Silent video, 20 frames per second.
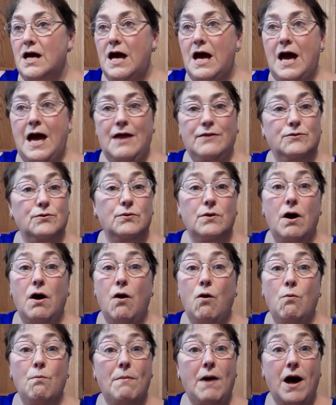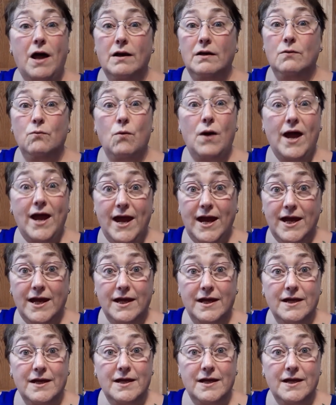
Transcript: I threw a whole bottle away.